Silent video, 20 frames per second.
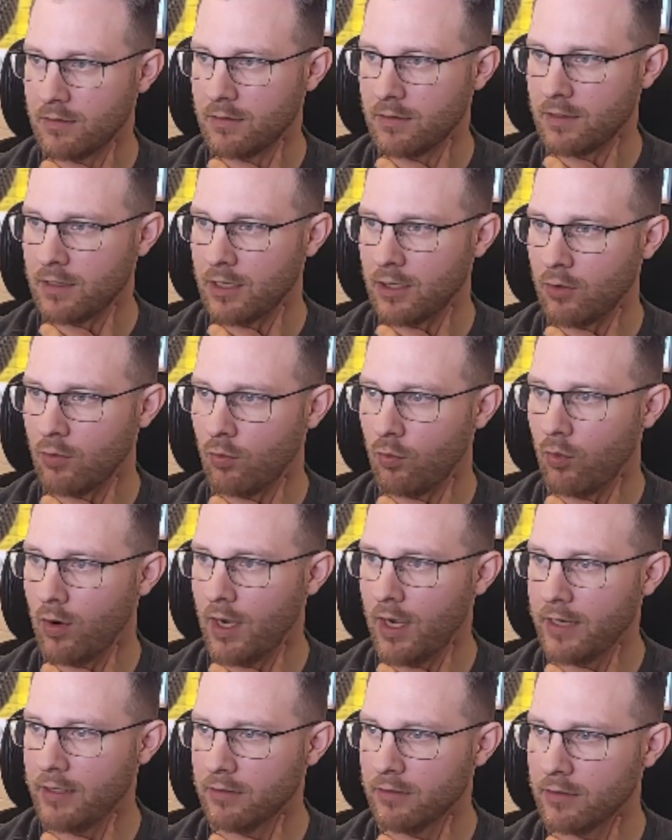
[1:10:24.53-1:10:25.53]
Now,
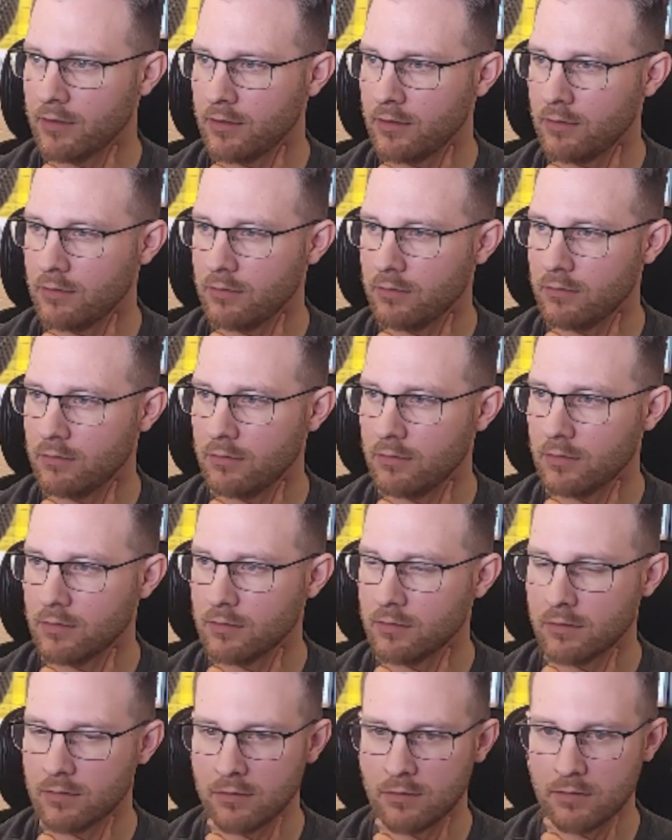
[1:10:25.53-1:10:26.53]
why are you
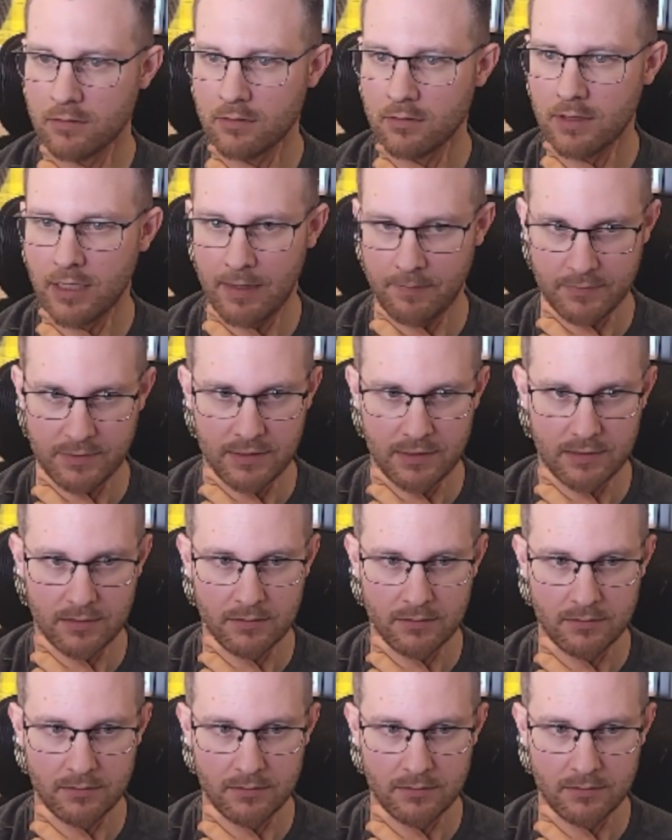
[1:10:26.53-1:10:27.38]
empty?